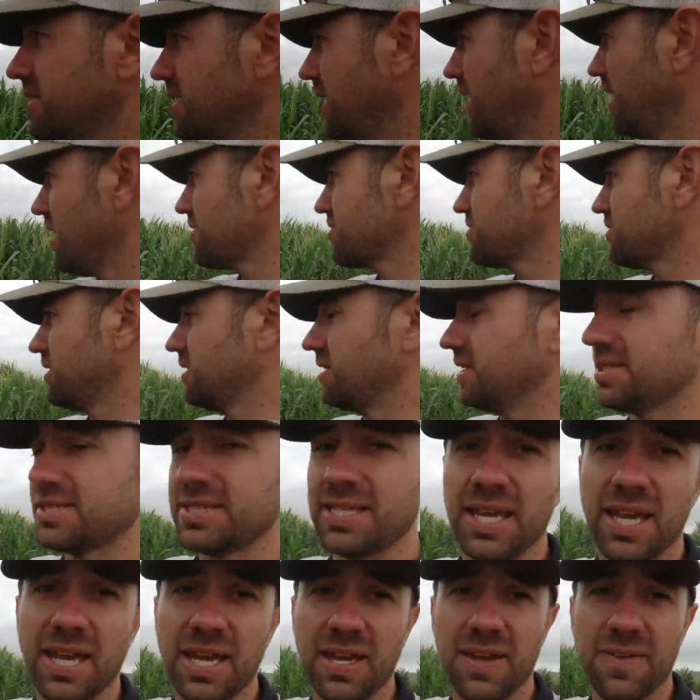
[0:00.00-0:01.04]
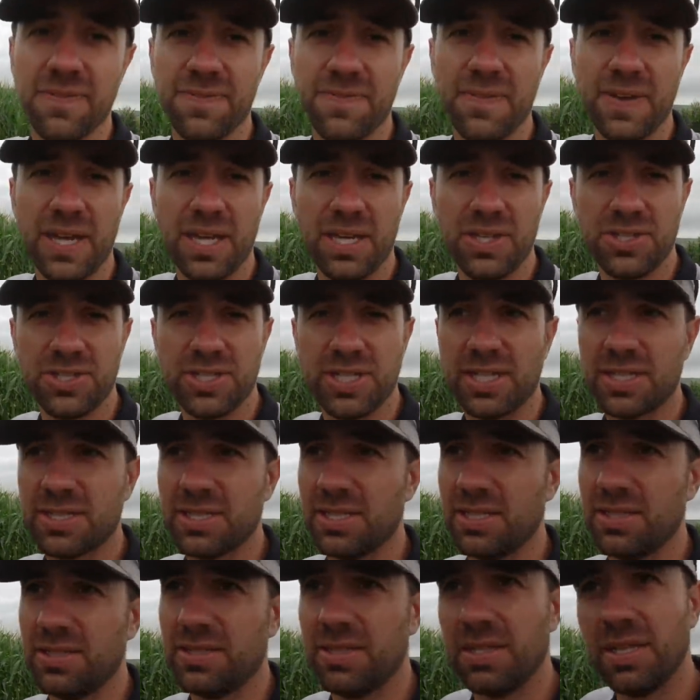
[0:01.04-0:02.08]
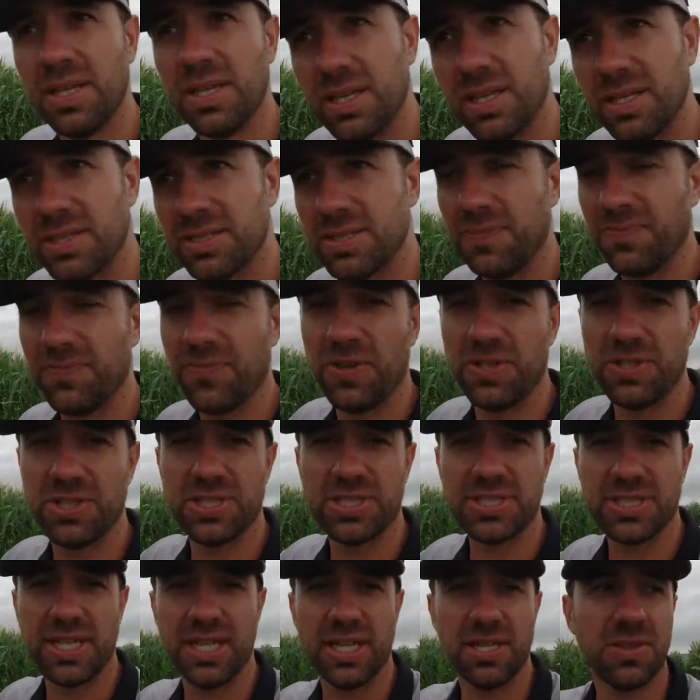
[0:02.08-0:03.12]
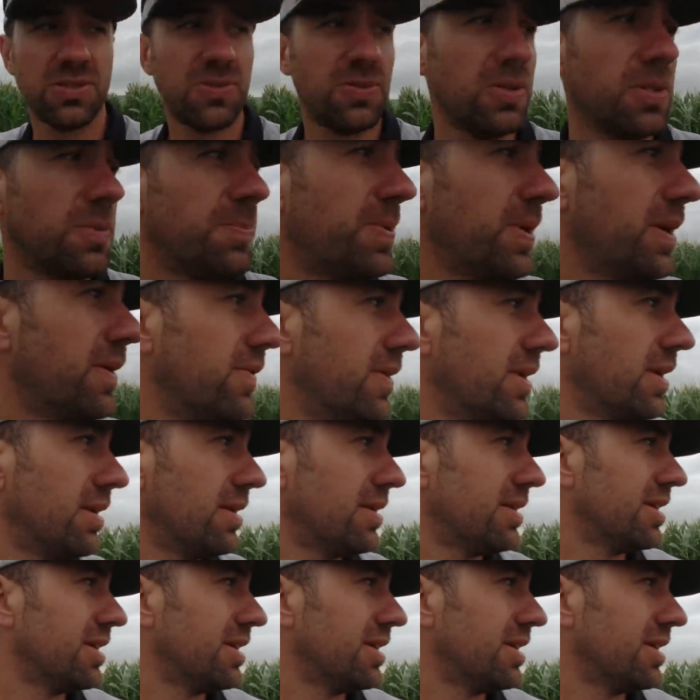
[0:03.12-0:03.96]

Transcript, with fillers: Actually, this half I injected some fungicide through the pivot.